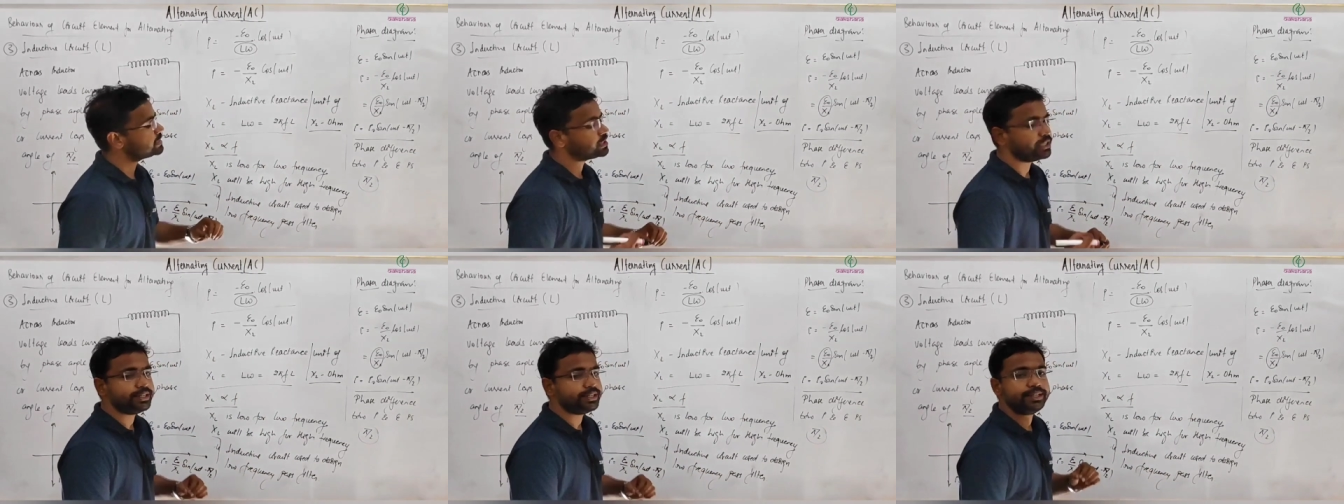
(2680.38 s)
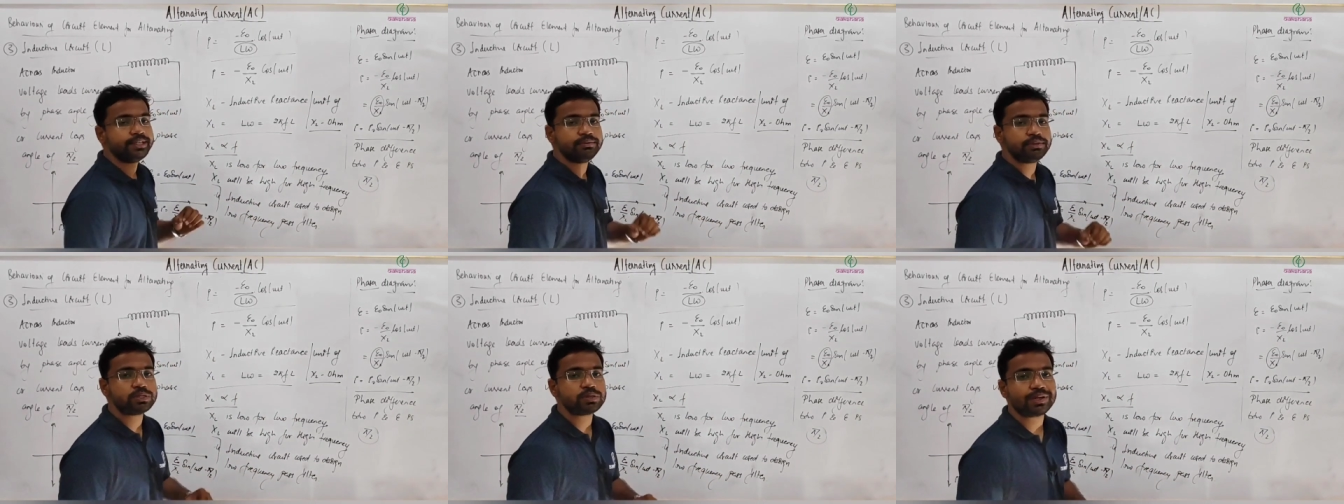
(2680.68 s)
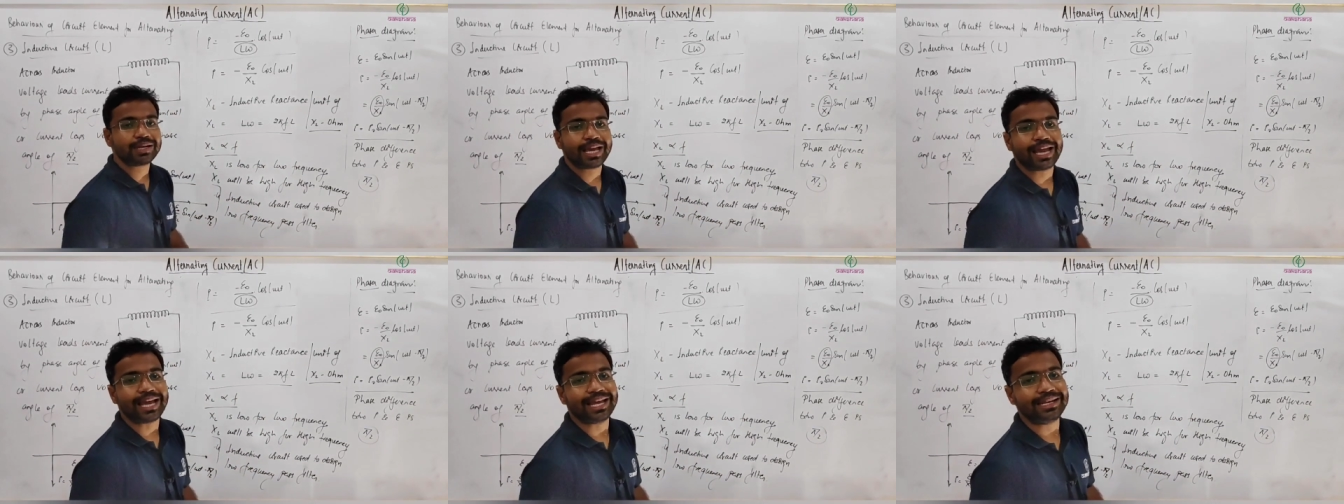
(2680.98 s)
individual
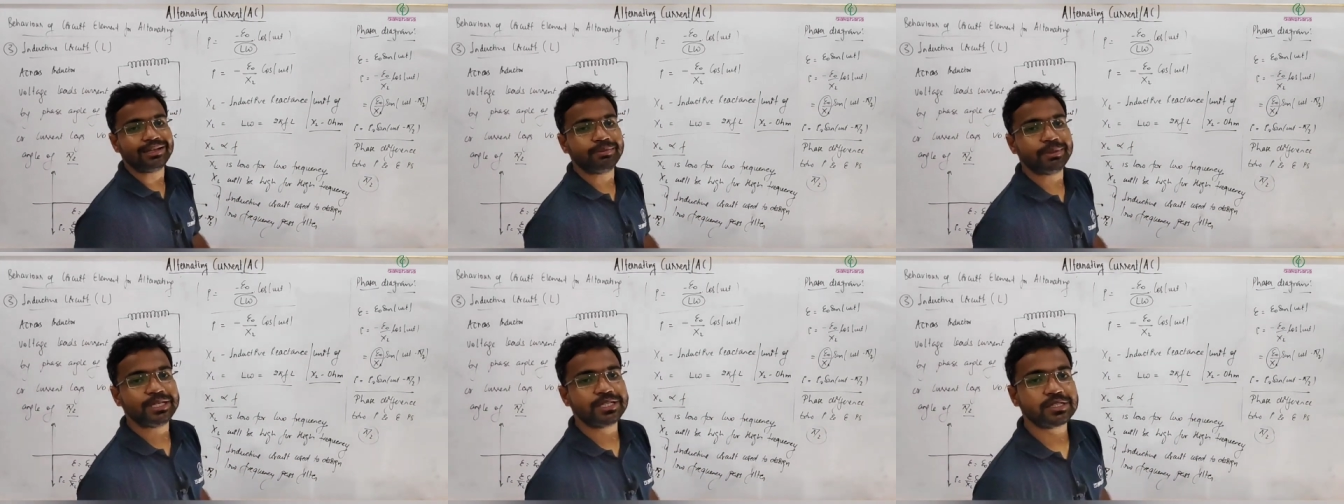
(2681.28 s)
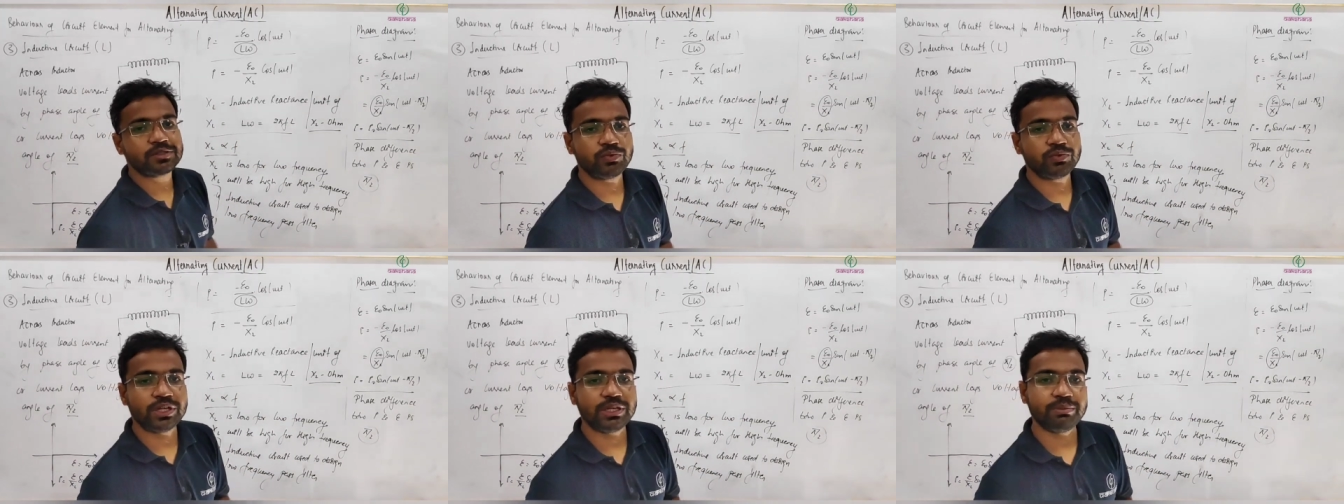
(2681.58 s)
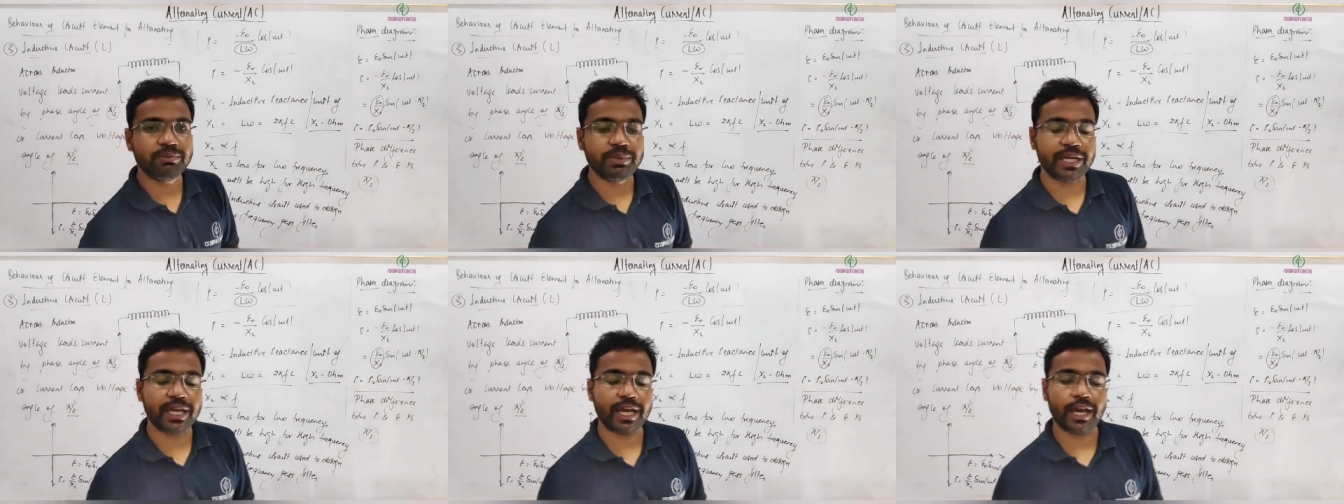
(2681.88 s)
elements will
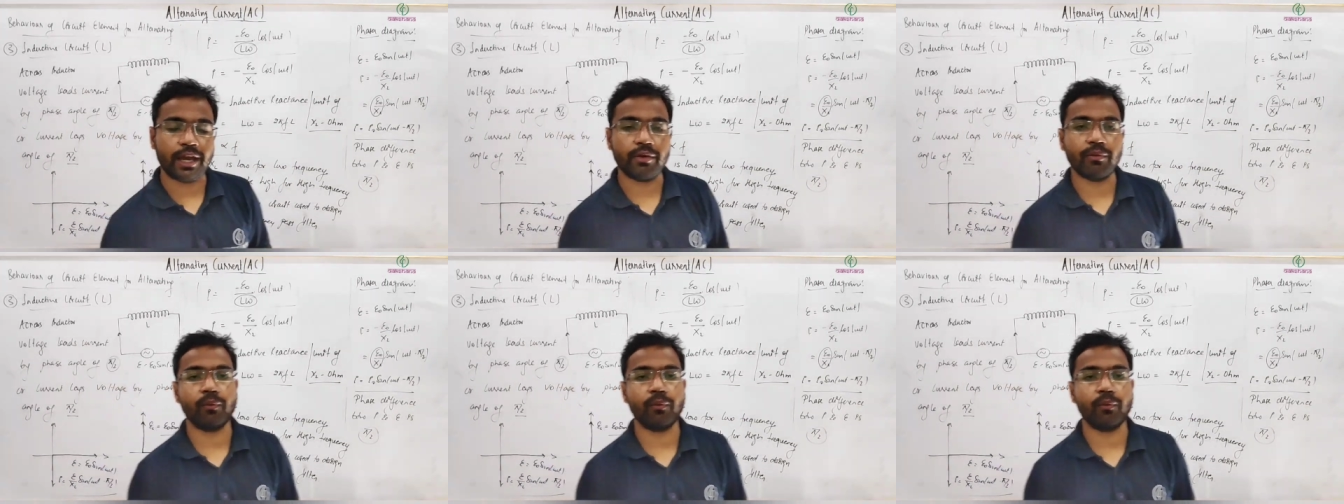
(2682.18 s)
behave